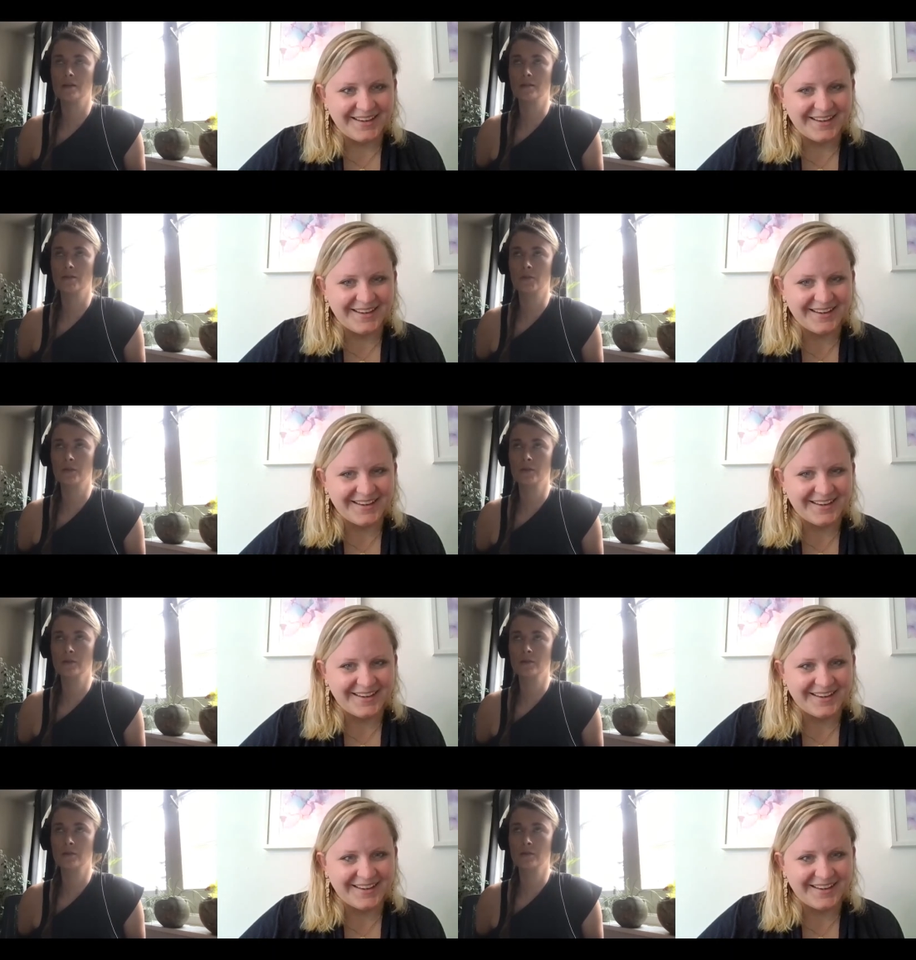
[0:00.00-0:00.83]
Speaker 1: a
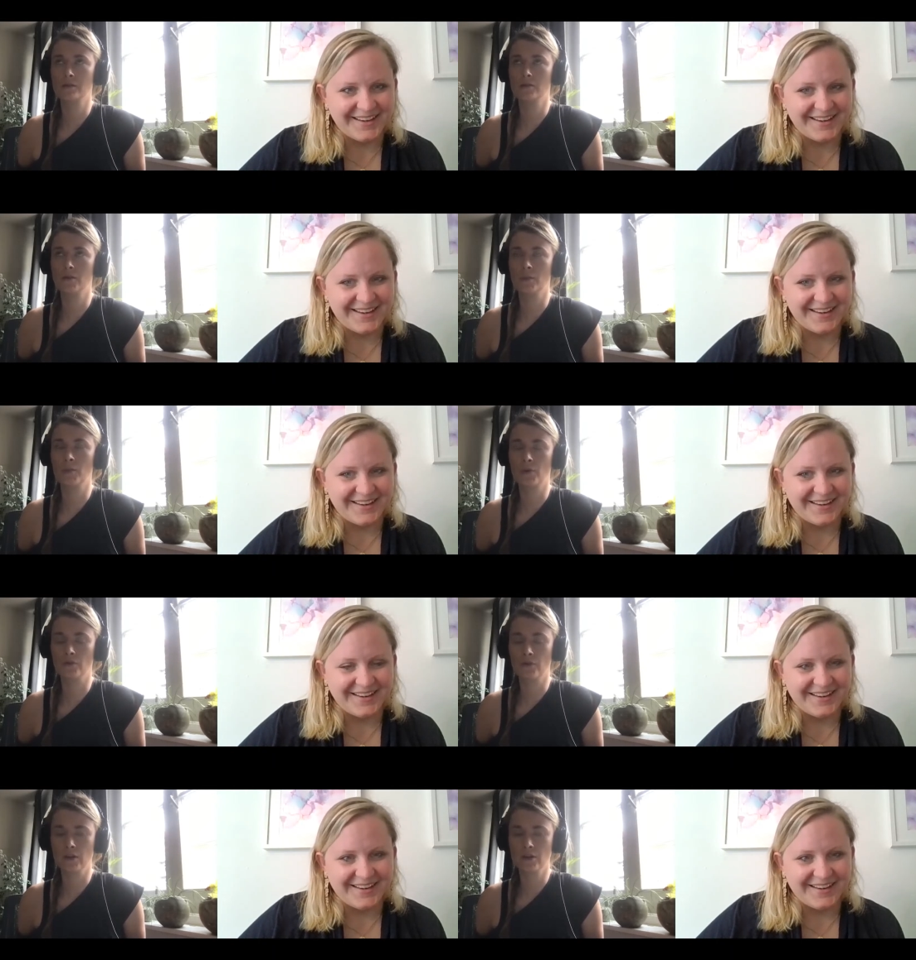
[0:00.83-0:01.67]
transition for a
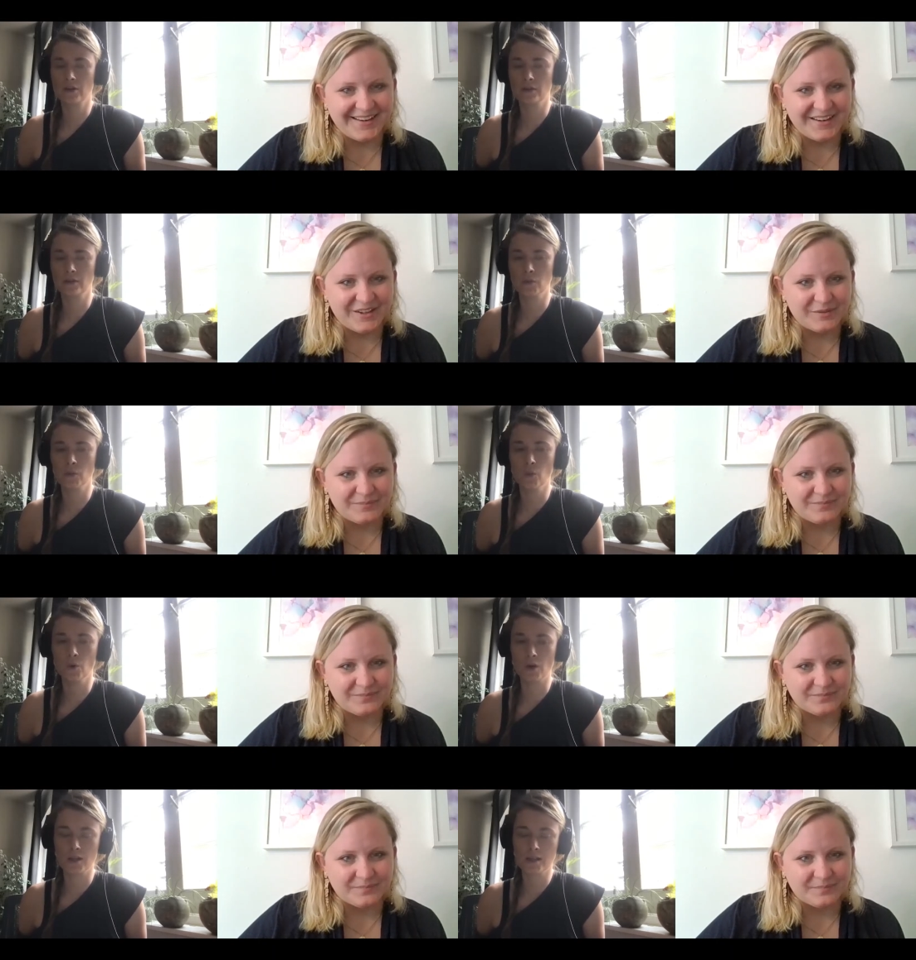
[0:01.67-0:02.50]
professional who
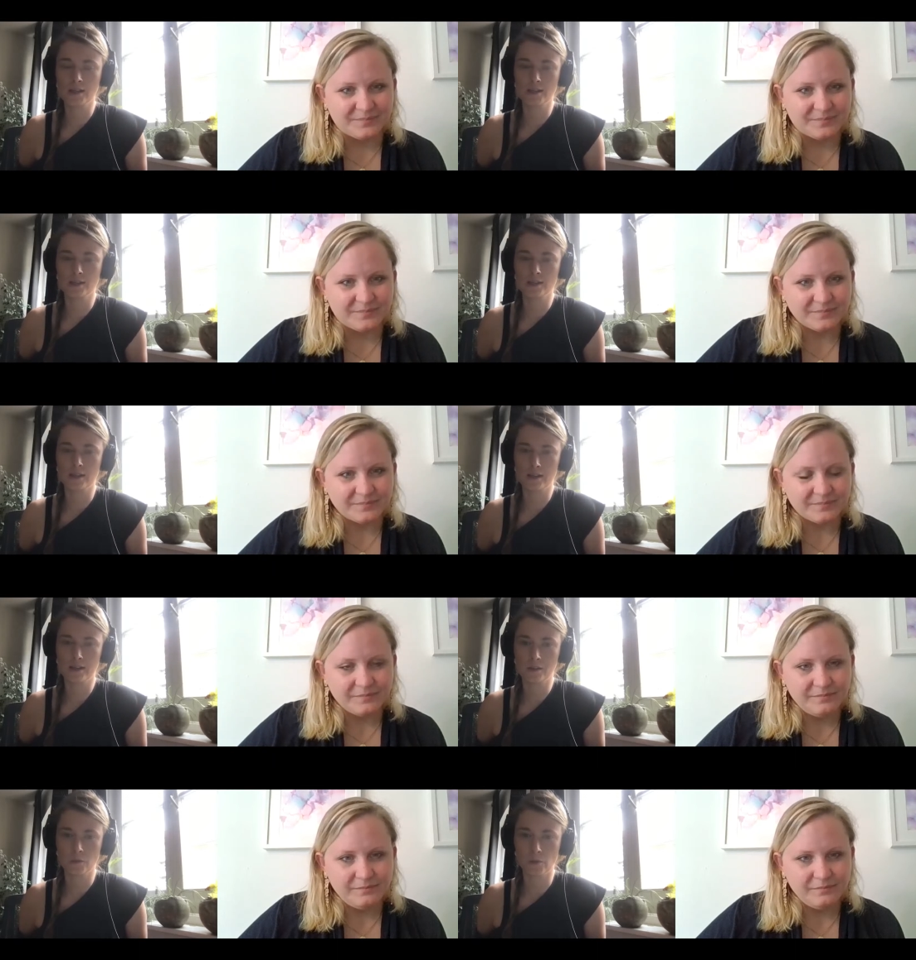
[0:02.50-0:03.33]
works in tech
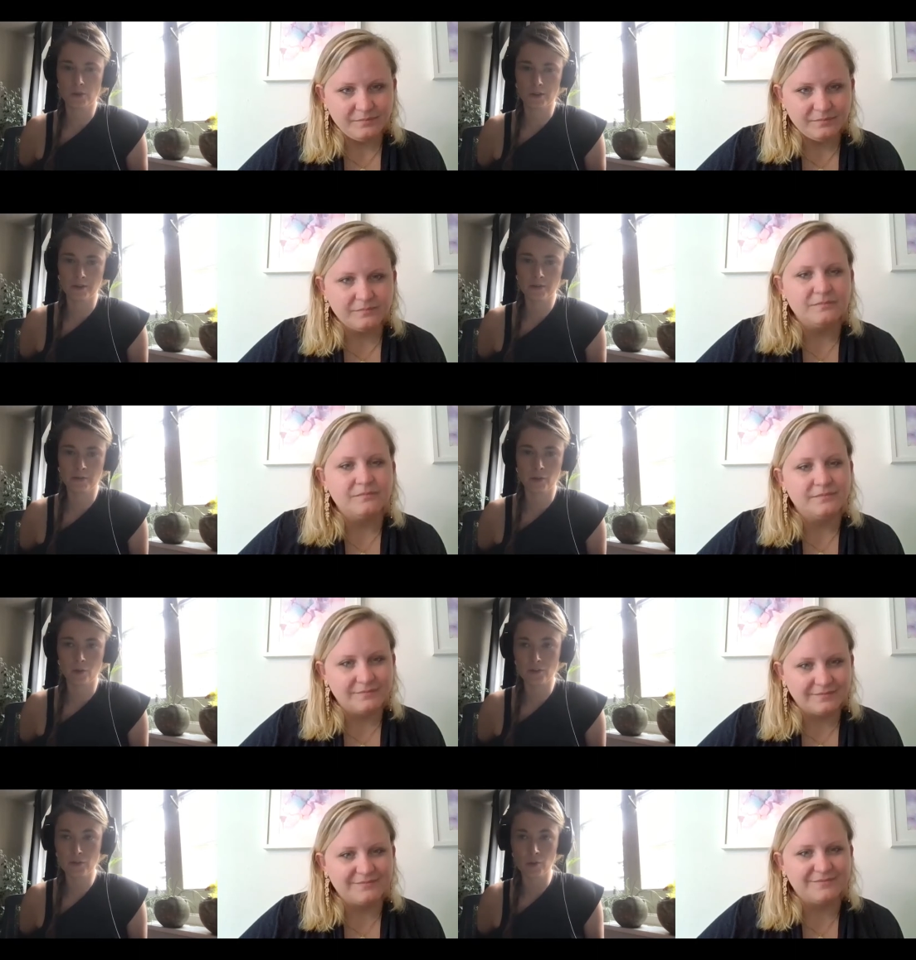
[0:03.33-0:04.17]
world for
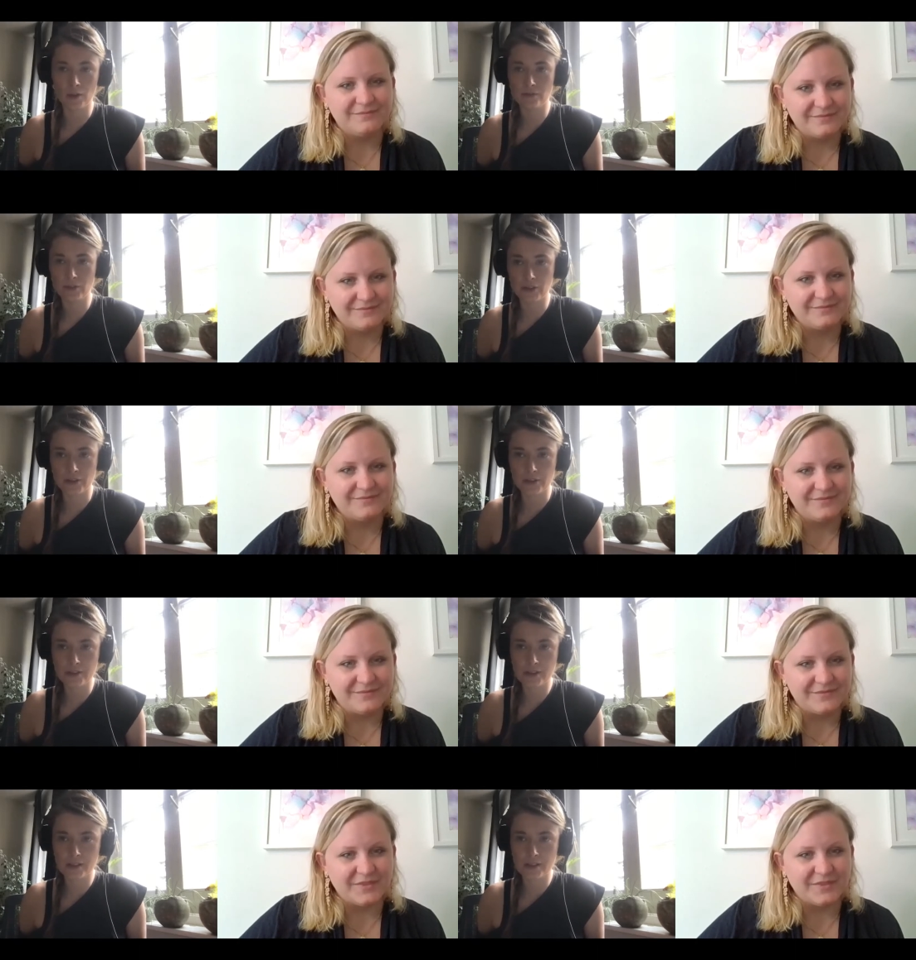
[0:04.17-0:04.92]
over 12 years.